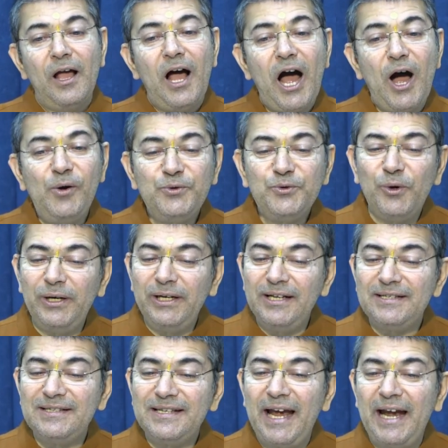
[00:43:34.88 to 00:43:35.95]
How to
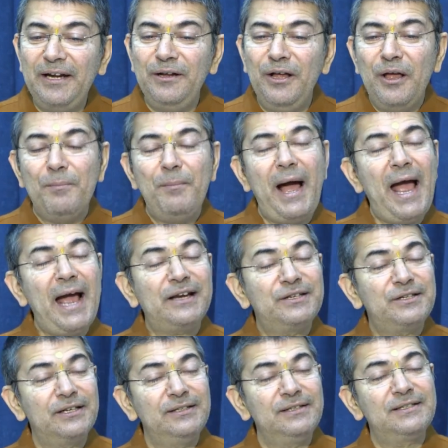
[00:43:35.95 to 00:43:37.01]
understand my
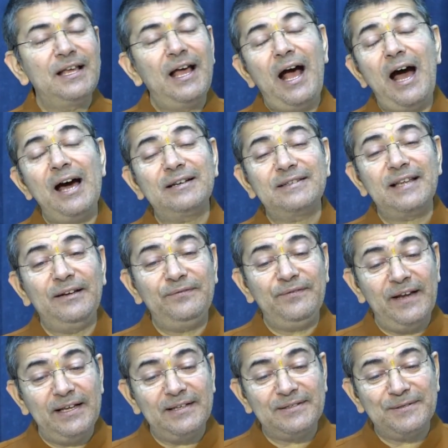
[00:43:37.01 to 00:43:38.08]
actions are
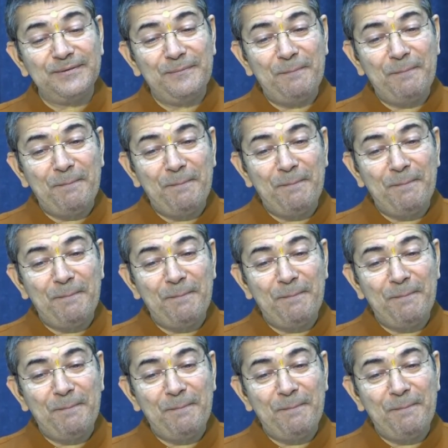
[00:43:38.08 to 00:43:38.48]
selfless?